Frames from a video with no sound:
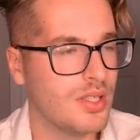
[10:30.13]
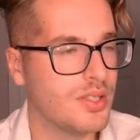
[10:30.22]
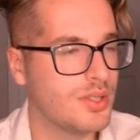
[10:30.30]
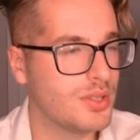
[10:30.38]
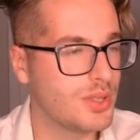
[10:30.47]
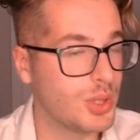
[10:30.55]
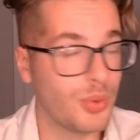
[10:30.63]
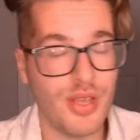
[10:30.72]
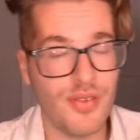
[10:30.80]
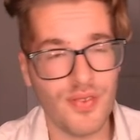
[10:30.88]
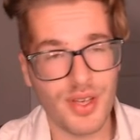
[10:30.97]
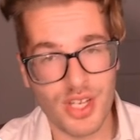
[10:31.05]
So if
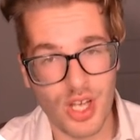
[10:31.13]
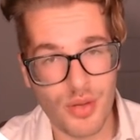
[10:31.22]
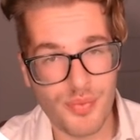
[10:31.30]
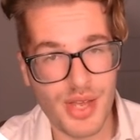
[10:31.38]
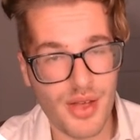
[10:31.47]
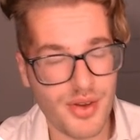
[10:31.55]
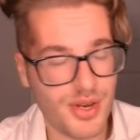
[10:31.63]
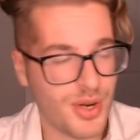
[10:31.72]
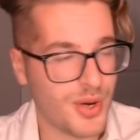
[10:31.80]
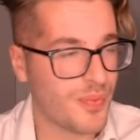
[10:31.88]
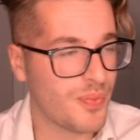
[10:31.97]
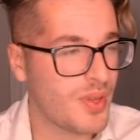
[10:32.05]
I come down here,
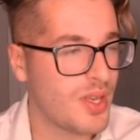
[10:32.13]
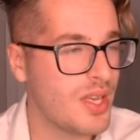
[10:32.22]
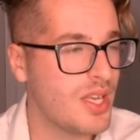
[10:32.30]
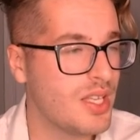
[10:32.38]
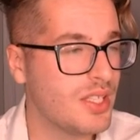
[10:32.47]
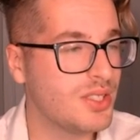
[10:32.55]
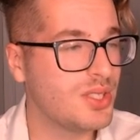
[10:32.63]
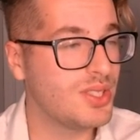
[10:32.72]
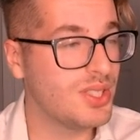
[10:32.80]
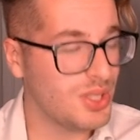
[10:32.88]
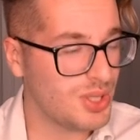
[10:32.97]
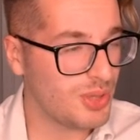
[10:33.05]

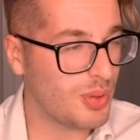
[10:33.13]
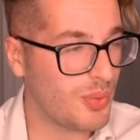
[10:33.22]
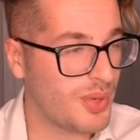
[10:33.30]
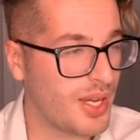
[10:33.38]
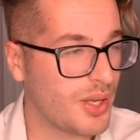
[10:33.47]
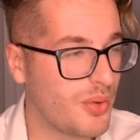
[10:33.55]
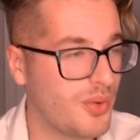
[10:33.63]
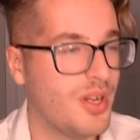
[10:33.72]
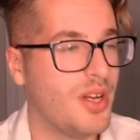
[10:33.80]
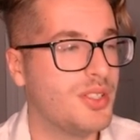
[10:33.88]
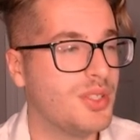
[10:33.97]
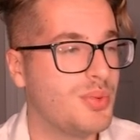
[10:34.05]
essentially what we got going on
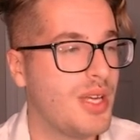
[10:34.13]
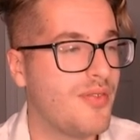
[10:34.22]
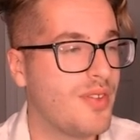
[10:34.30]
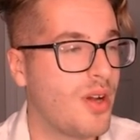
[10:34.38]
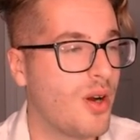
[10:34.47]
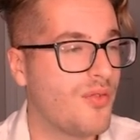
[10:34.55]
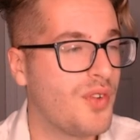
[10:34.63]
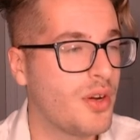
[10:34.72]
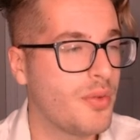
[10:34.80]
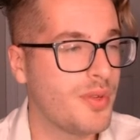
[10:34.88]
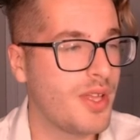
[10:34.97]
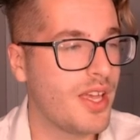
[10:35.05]
is we have our
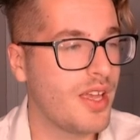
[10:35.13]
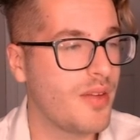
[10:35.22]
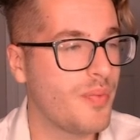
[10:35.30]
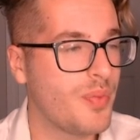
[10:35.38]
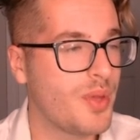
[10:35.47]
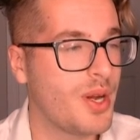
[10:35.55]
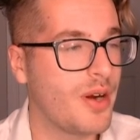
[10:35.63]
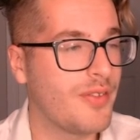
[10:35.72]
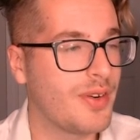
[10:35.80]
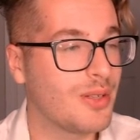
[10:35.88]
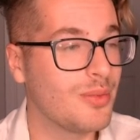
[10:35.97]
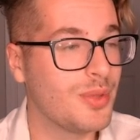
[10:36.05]
variable A and our
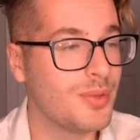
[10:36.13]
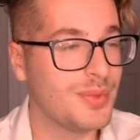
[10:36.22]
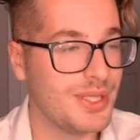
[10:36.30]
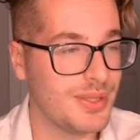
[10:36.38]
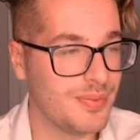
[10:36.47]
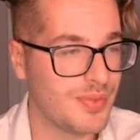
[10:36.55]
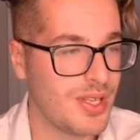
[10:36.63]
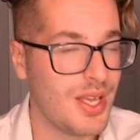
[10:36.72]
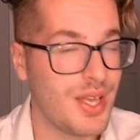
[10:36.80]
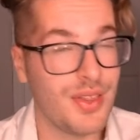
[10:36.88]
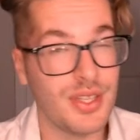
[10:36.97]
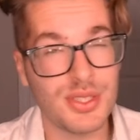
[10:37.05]
variable B.
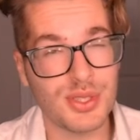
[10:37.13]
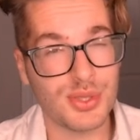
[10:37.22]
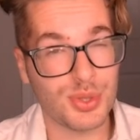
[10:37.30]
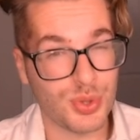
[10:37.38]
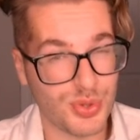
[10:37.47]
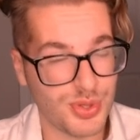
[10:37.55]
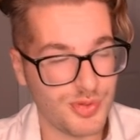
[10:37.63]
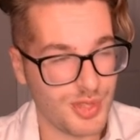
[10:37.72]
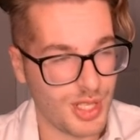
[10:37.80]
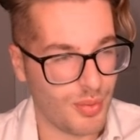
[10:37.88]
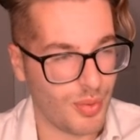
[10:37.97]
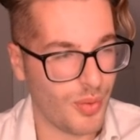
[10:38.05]
This is a truth
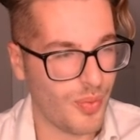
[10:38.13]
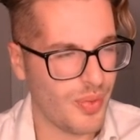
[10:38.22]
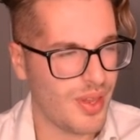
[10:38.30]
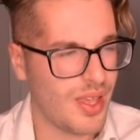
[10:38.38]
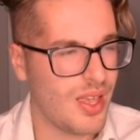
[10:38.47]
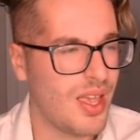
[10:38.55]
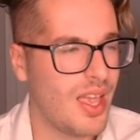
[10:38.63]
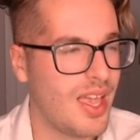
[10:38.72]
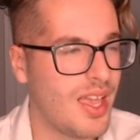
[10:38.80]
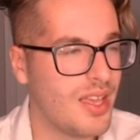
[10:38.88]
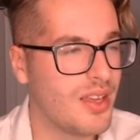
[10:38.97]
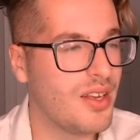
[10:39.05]
table,
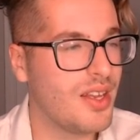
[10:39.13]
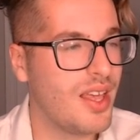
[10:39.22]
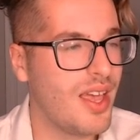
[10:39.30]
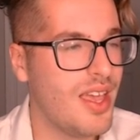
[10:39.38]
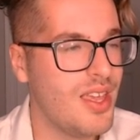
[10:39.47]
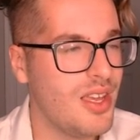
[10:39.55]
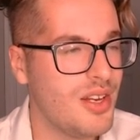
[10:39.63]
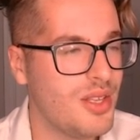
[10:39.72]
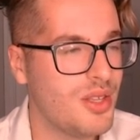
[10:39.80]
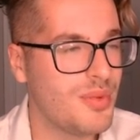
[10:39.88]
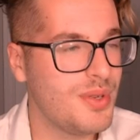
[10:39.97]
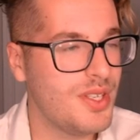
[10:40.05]
and A can either
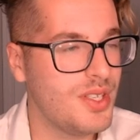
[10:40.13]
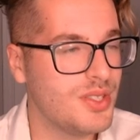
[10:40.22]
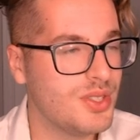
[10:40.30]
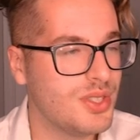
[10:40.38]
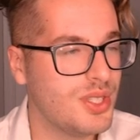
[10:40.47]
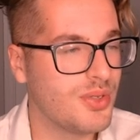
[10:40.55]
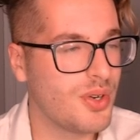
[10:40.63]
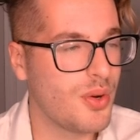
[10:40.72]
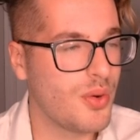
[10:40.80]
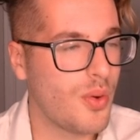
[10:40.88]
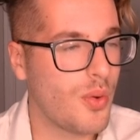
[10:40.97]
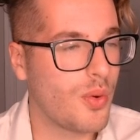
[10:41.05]
be 0
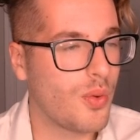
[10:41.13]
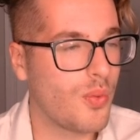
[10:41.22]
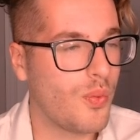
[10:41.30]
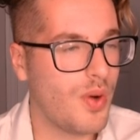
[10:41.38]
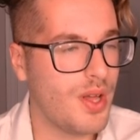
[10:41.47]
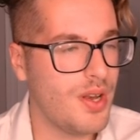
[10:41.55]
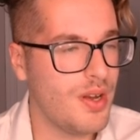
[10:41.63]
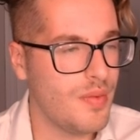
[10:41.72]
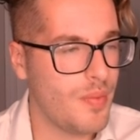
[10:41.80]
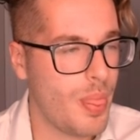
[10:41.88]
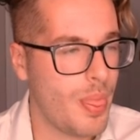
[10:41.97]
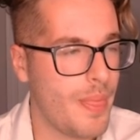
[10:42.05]
or 1,
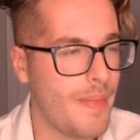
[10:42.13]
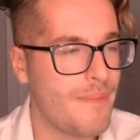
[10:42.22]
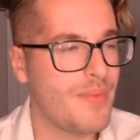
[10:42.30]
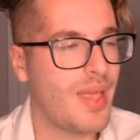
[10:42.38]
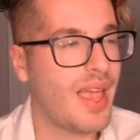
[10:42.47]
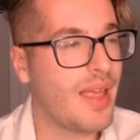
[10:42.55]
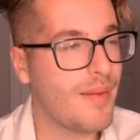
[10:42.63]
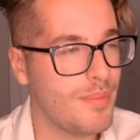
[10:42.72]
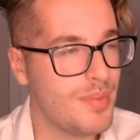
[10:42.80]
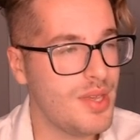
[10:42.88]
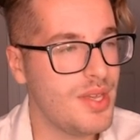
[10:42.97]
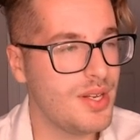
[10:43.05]
and
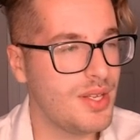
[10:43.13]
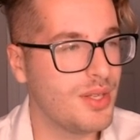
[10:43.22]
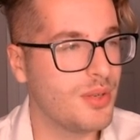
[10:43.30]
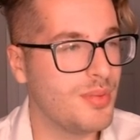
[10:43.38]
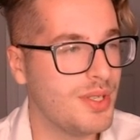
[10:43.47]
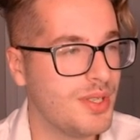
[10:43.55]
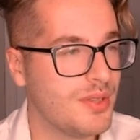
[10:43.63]
B can either be